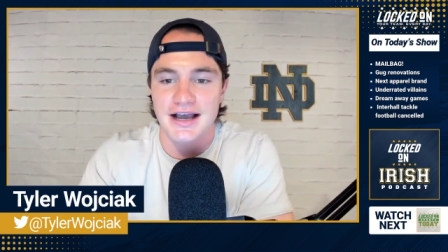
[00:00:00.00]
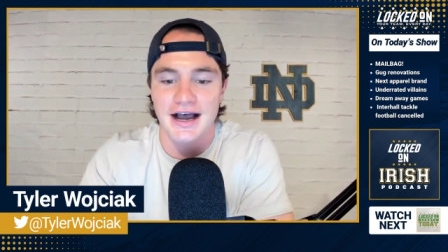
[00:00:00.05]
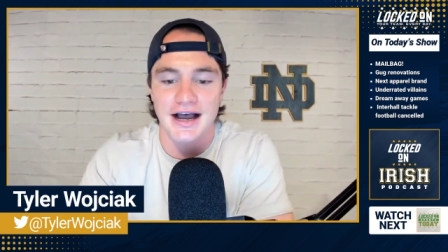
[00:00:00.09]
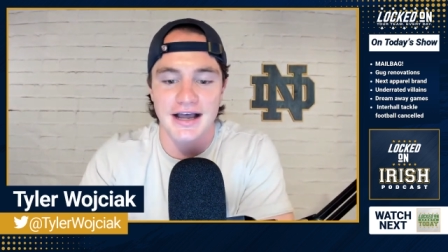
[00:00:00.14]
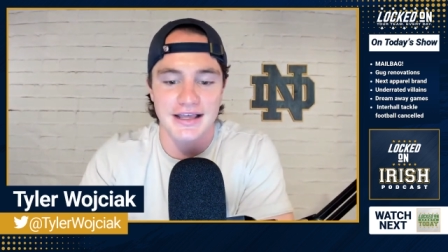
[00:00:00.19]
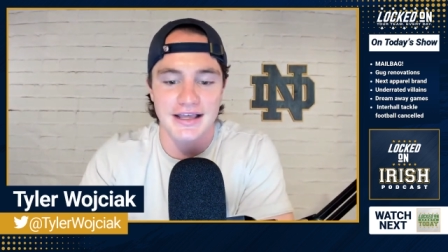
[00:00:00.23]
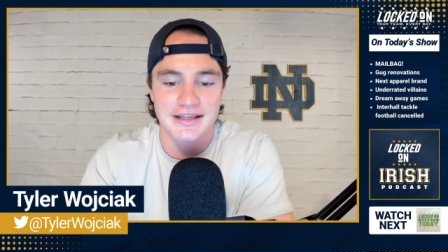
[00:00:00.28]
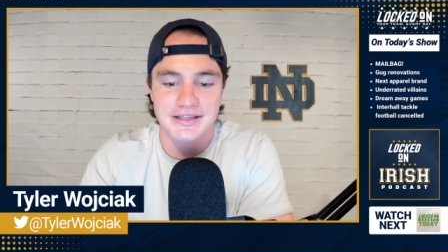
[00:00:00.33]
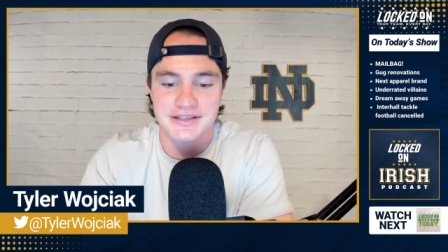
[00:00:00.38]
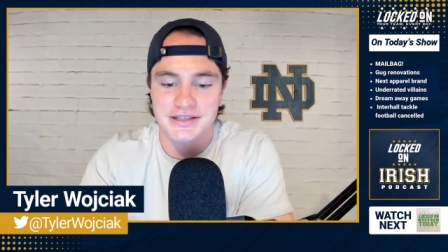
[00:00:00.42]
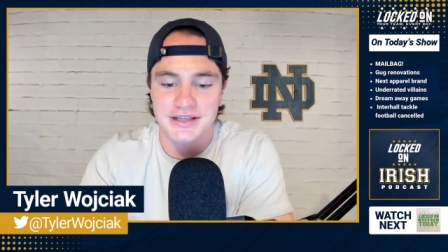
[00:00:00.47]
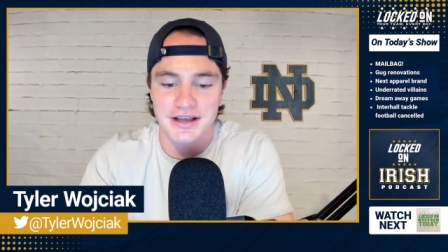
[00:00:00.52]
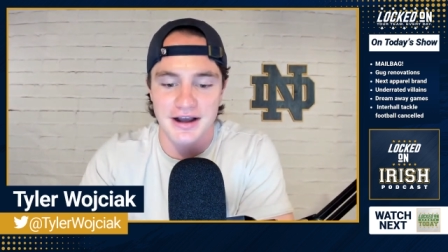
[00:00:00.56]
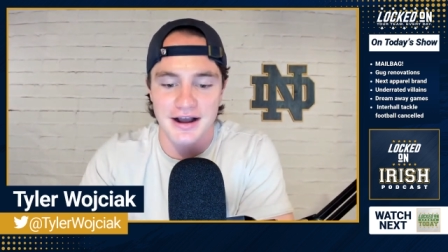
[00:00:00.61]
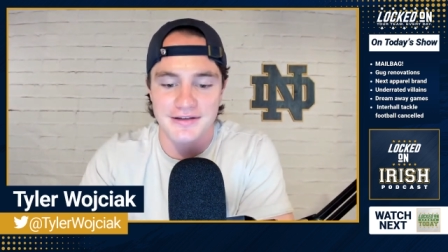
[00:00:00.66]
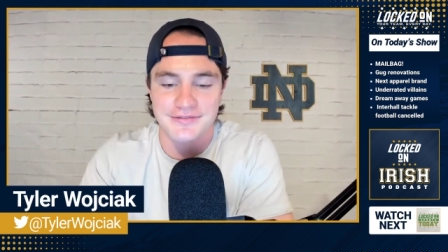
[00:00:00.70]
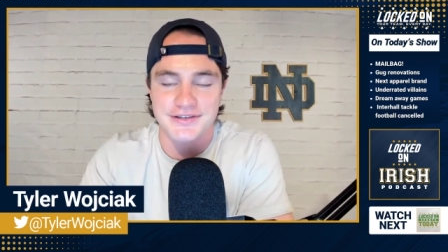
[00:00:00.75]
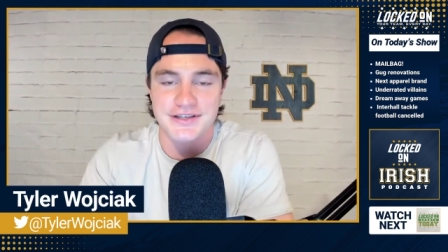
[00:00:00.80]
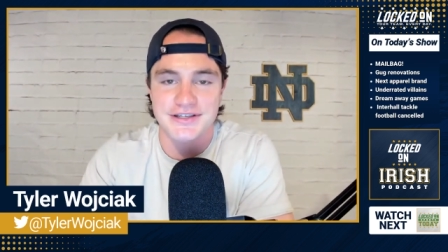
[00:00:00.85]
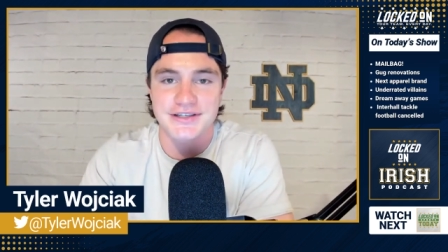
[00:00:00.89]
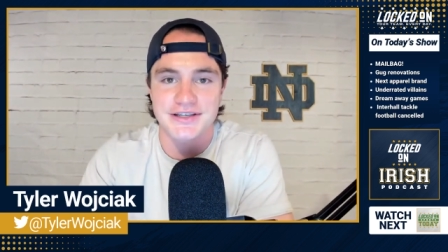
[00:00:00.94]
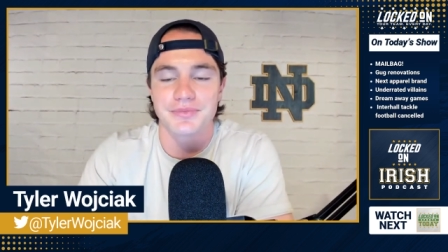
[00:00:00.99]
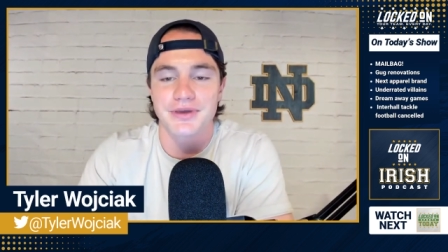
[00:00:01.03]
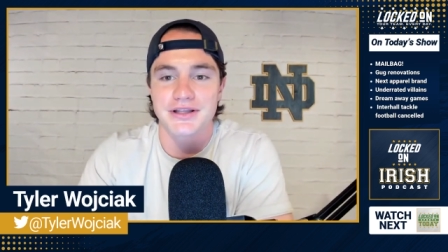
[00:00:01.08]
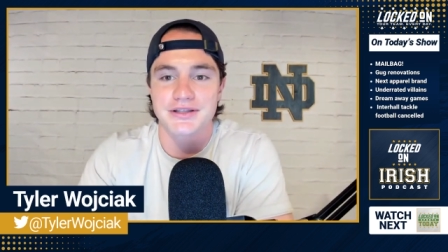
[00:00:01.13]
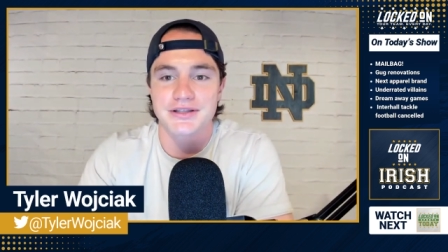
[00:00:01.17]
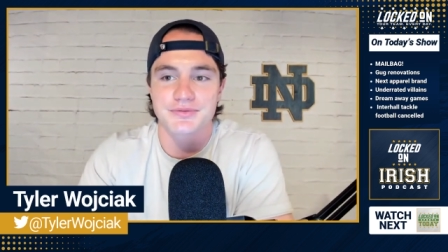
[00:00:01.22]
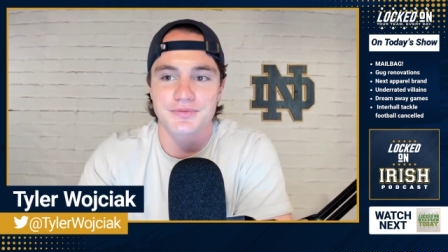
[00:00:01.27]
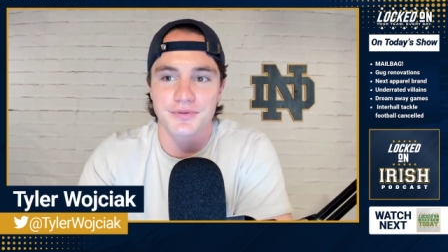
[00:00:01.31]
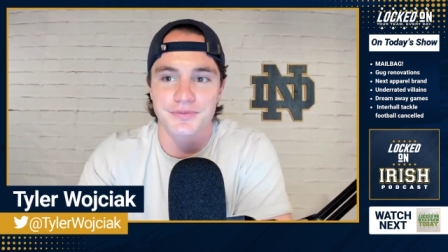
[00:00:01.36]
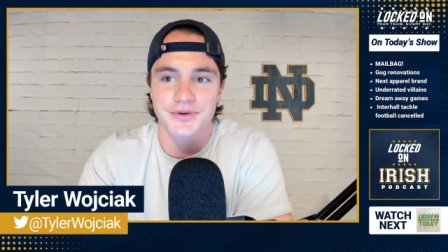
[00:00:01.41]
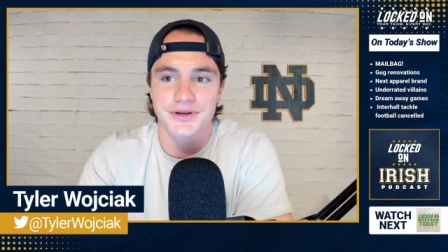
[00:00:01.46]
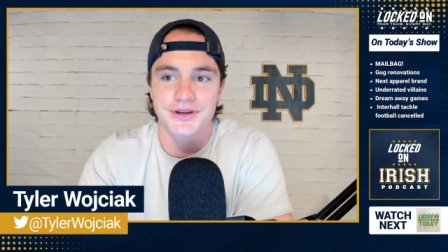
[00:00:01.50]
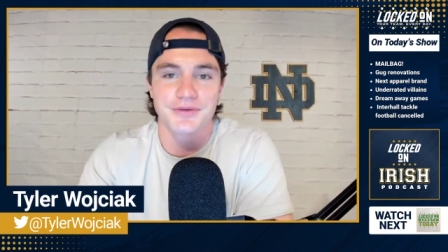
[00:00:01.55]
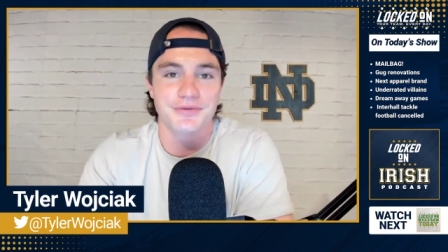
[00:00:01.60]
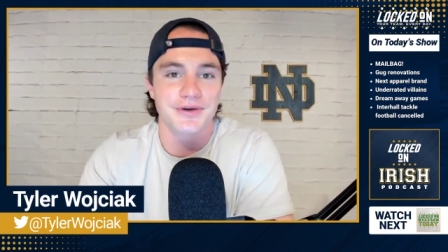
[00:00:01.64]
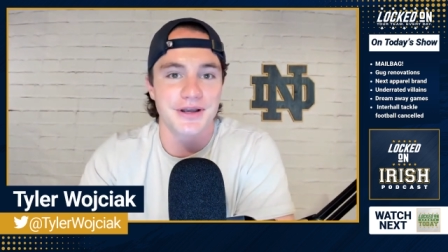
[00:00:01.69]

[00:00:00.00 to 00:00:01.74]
Uh, it's the off season. It's what we do. We